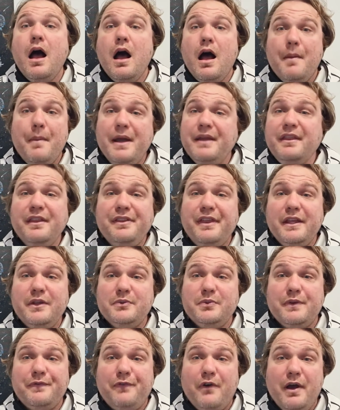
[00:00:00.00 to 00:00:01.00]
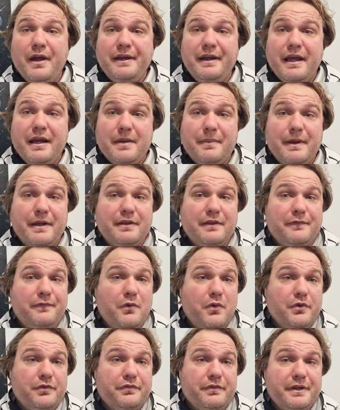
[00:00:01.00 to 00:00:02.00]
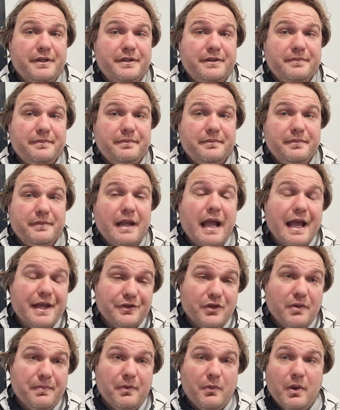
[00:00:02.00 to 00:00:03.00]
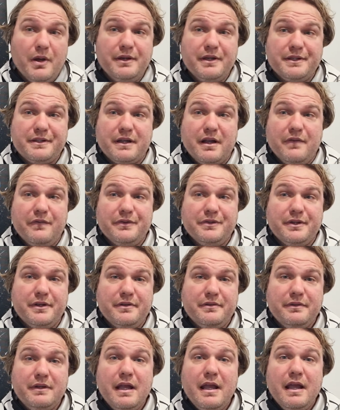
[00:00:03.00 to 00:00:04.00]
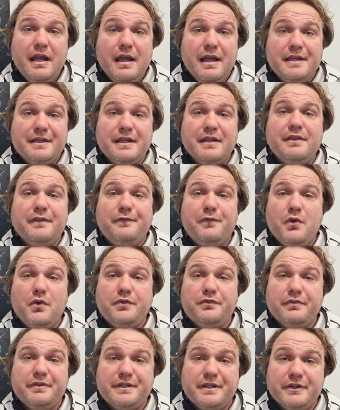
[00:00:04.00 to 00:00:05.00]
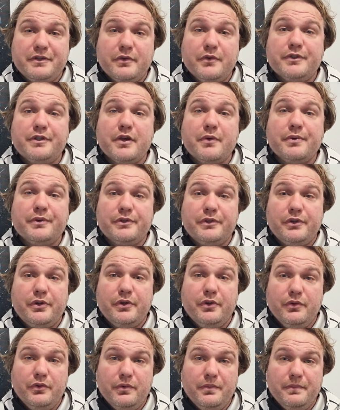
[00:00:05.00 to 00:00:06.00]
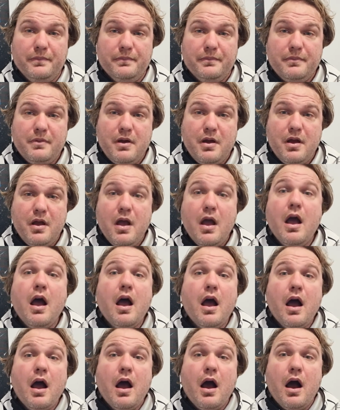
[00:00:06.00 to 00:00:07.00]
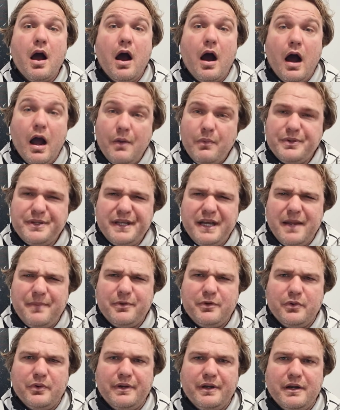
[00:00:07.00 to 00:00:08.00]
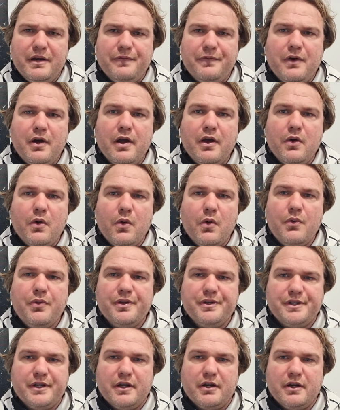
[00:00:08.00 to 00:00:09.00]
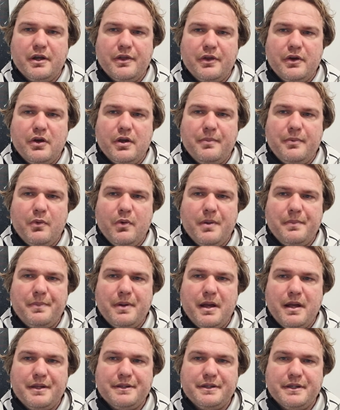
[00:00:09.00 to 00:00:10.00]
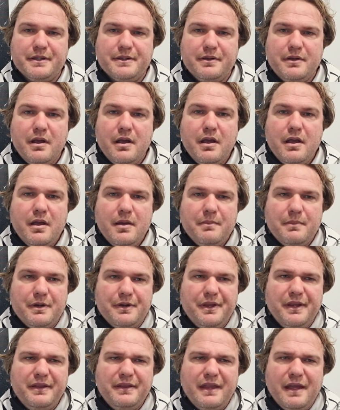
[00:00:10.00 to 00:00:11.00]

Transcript: Among the things we find out about the Fortress, as Obi-Wan discovers it, is that the Fortress is also a tomb. I wasn't able to identify all the Jedi that Obi-Wan passes, but I think